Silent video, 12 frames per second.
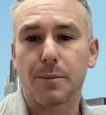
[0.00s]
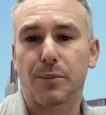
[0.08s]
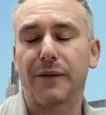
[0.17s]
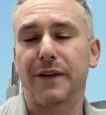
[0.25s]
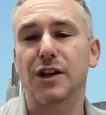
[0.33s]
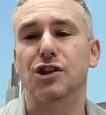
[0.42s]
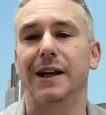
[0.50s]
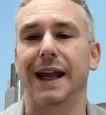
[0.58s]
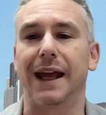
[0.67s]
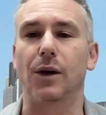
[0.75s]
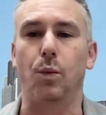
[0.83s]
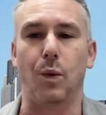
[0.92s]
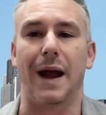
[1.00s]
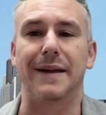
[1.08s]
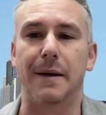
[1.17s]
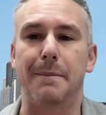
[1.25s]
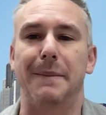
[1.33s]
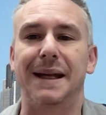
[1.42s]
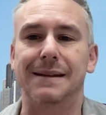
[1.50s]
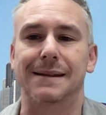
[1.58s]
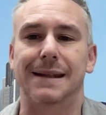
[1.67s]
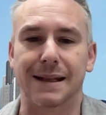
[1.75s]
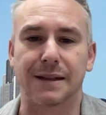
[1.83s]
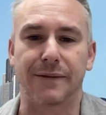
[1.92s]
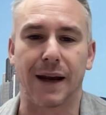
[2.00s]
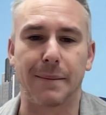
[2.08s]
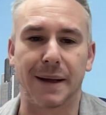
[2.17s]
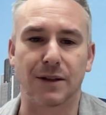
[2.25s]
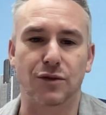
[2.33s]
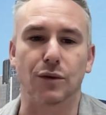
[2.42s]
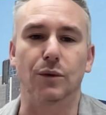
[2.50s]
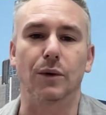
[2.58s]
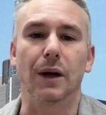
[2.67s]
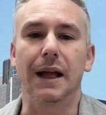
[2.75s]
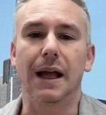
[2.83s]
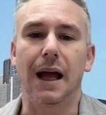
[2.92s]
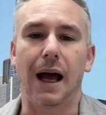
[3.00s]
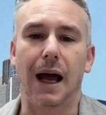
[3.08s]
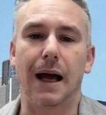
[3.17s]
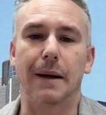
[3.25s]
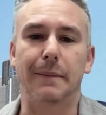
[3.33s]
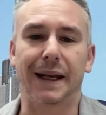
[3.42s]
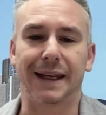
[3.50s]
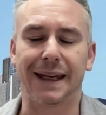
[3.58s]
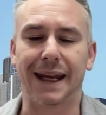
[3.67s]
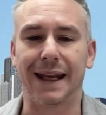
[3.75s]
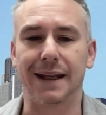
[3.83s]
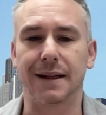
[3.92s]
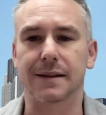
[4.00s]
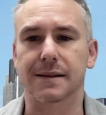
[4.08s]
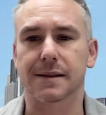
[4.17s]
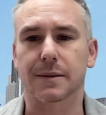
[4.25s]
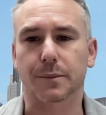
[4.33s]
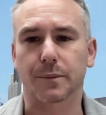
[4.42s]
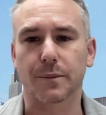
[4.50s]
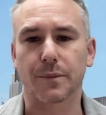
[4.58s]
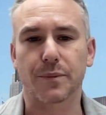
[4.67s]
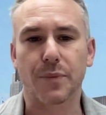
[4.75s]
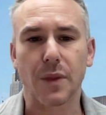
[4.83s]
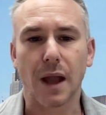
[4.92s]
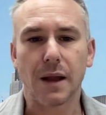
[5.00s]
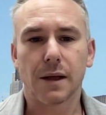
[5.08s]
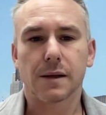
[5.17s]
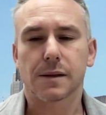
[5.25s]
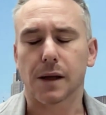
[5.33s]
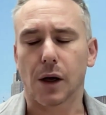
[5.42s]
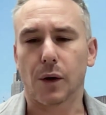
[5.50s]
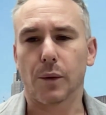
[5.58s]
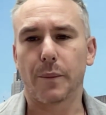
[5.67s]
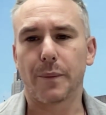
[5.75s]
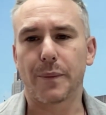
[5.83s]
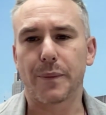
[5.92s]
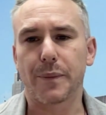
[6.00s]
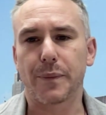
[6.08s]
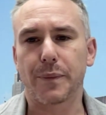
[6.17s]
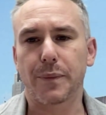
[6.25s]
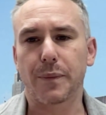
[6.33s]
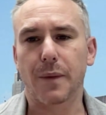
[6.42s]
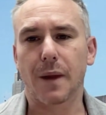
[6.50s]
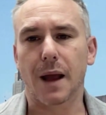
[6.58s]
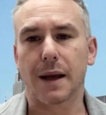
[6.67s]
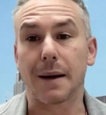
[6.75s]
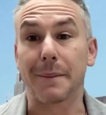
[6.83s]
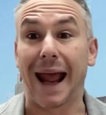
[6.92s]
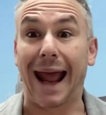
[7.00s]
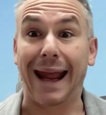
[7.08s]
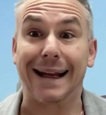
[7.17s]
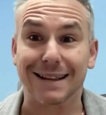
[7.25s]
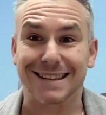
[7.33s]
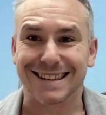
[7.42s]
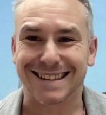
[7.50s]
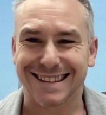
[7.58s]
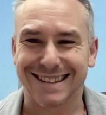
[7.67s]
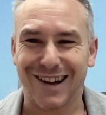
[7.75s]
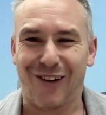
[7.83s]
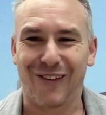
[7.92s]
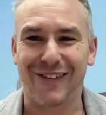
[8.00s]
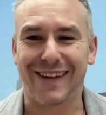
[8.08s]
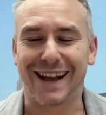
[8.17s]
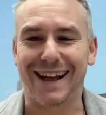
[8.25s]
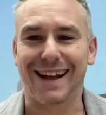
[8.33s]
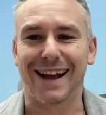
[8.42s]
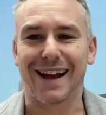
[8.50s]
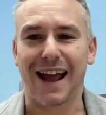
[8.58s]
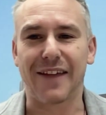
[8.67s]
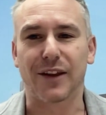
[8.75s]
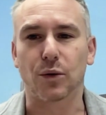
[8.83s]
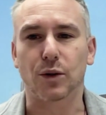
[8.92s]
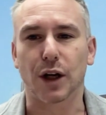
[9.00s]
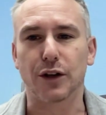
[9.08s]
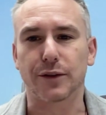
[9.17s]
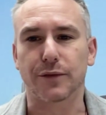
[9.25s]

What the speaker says: provision in a way that meets their developmental needs. So number 8 on the ethical code